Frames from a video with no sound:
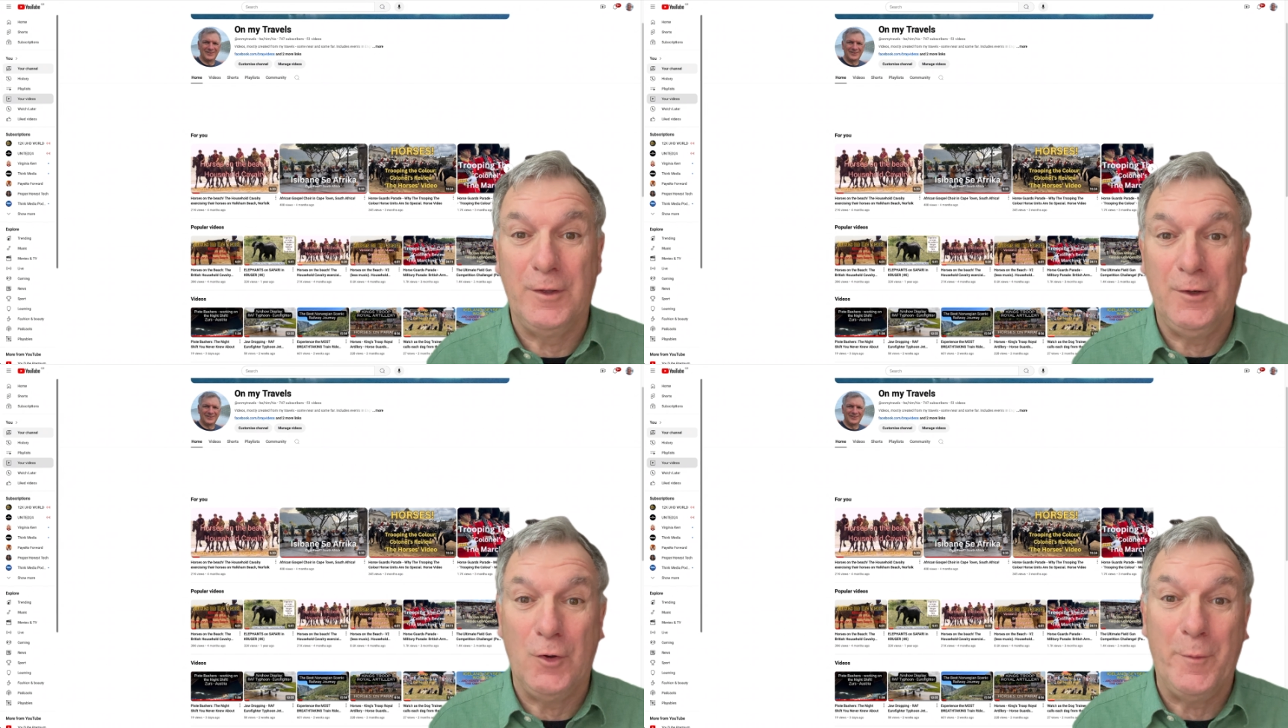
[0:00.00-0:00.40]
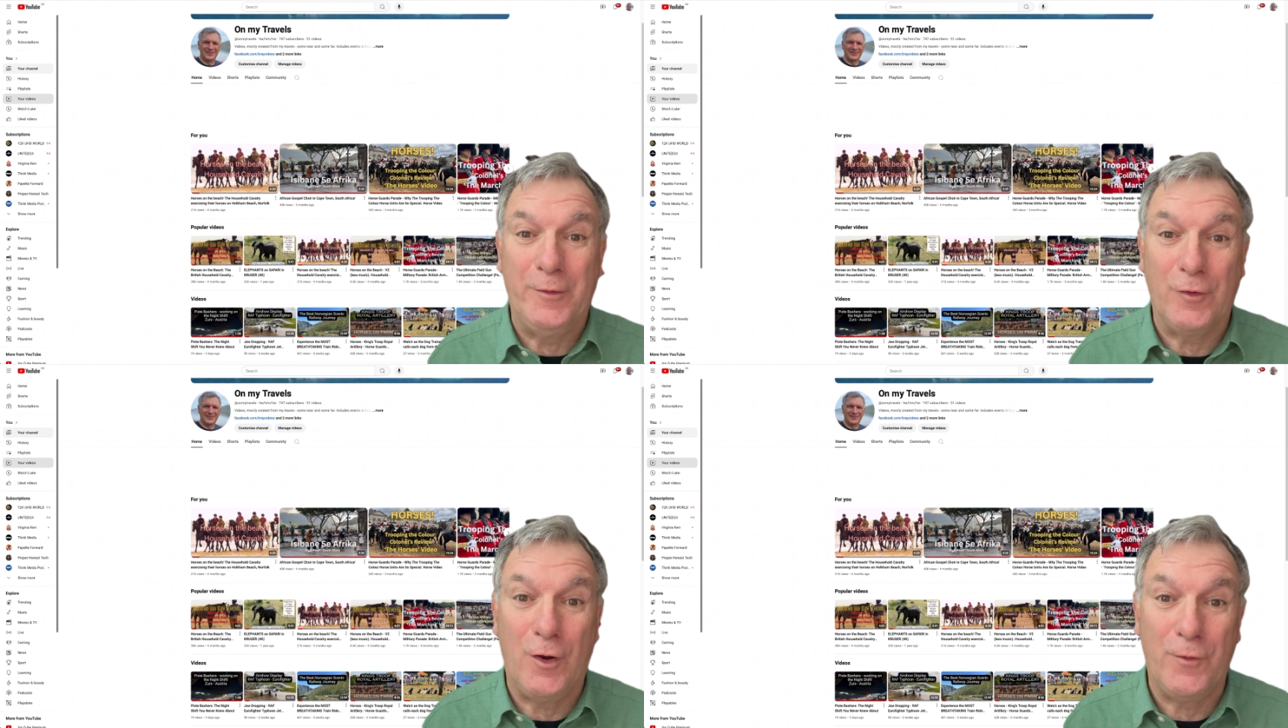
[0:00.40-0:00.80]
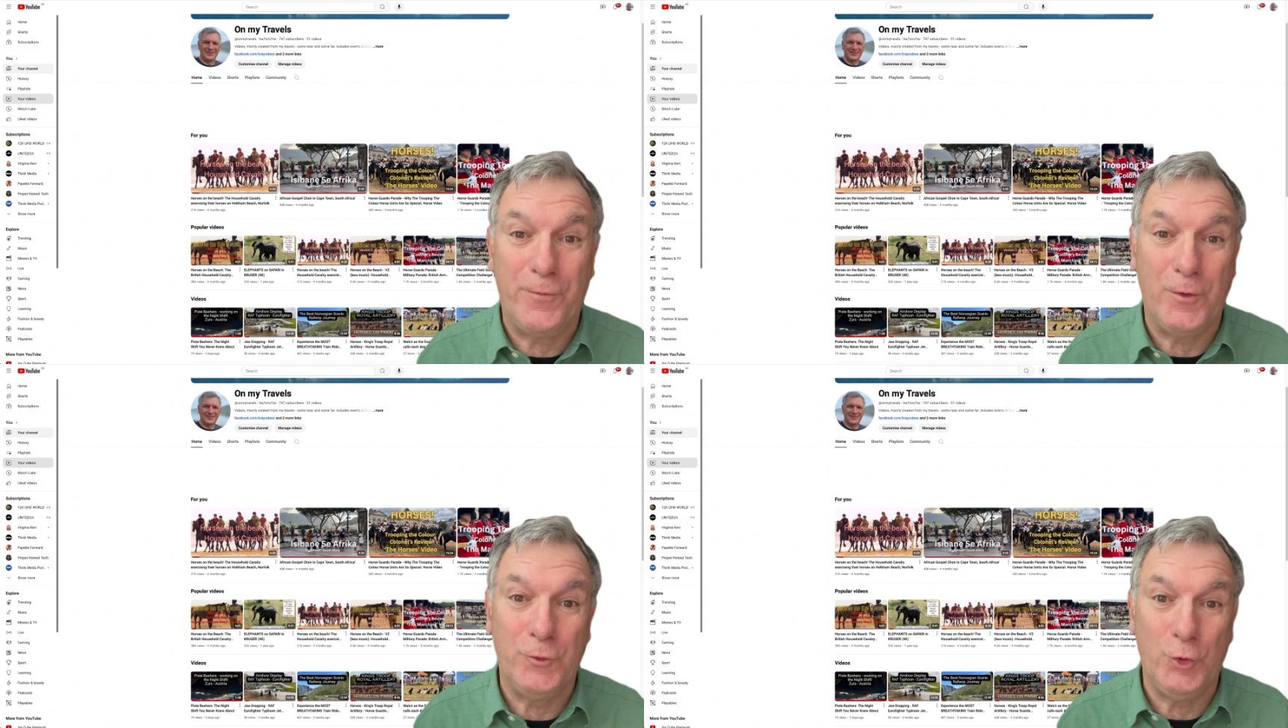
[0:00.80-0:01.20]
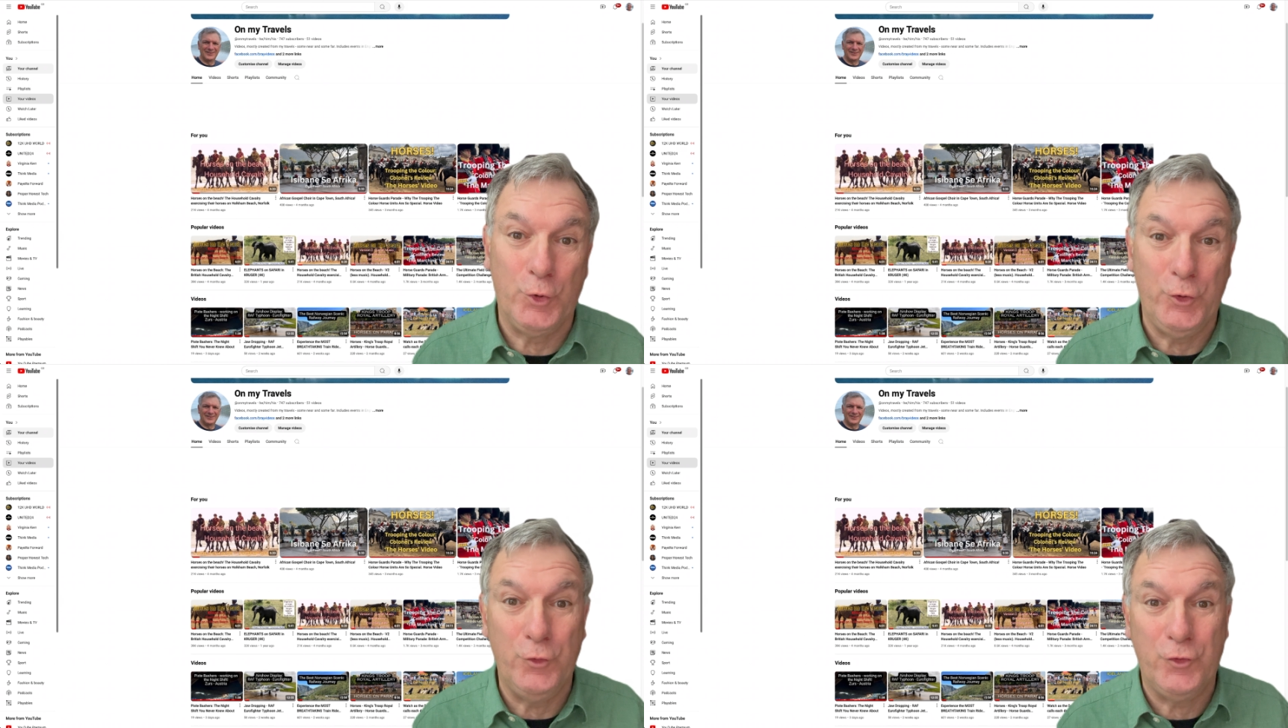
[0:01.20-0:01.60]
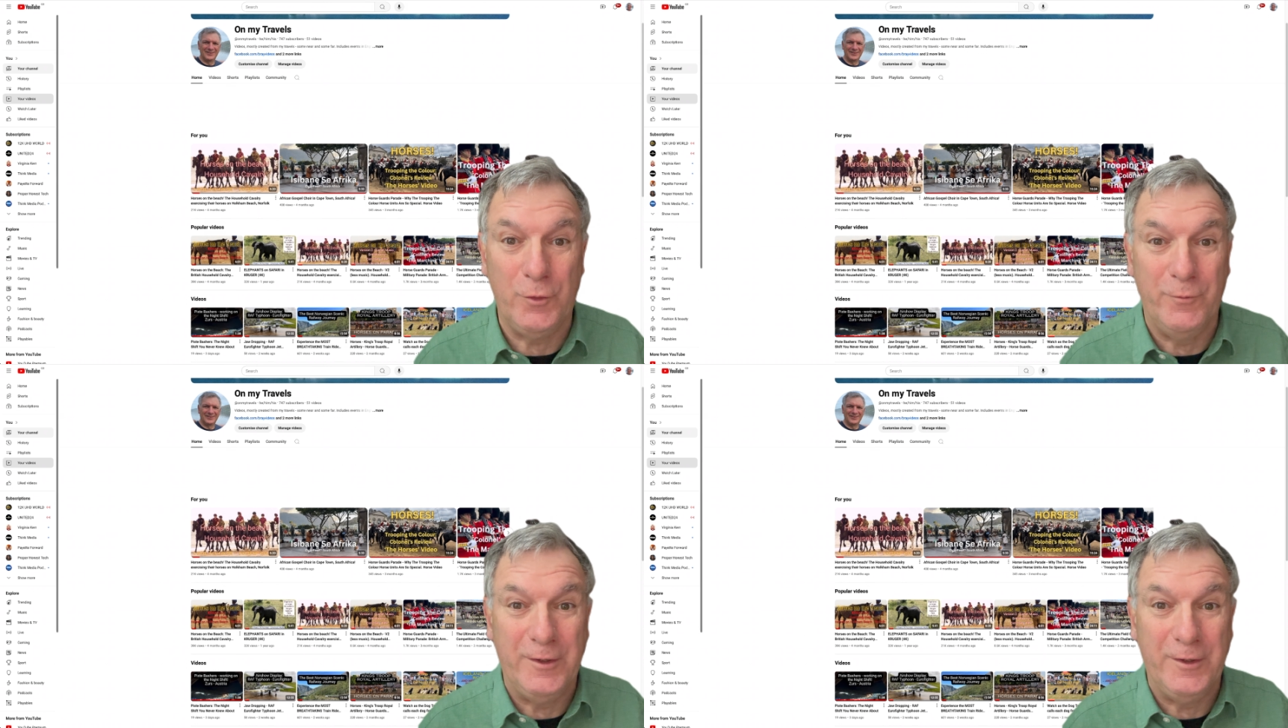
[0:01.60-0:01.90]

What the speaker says: the comments off on your YouTube